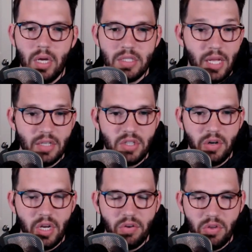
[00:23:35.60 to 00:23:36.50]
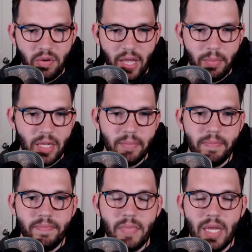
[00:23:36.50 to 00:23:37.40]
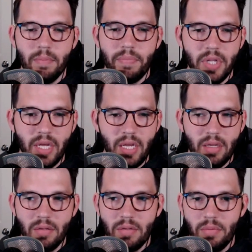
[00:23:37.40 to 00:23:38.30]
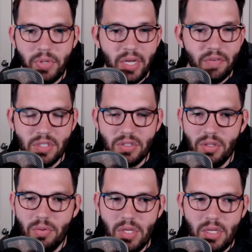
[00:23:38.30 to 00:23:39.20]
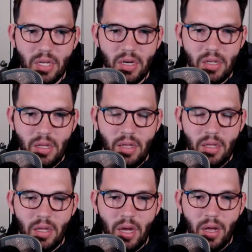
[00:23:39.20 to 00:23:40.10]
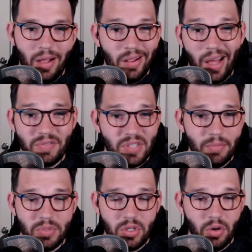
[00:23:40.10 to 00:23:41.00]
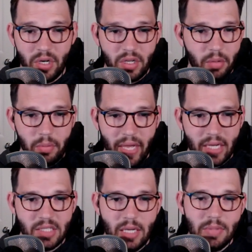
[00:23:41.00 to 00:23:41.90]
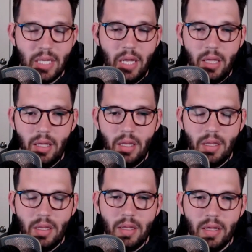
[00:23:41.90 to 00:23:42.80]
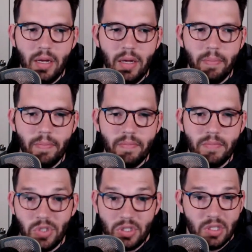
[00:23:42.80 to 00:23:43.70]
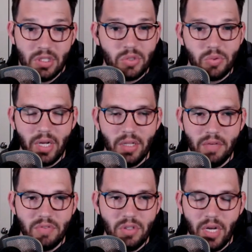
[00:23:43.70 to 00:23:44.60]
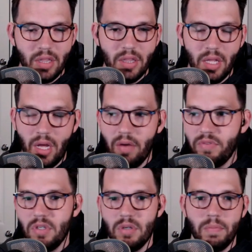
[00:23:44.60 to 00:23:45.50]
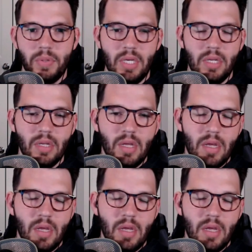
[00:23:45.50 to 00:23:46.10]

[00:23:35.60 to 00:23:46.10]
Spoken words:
San Antonio, you name it, and play events on the weekend. A lot of times going and coming back same day, just because it's what I love to do. I love to compete.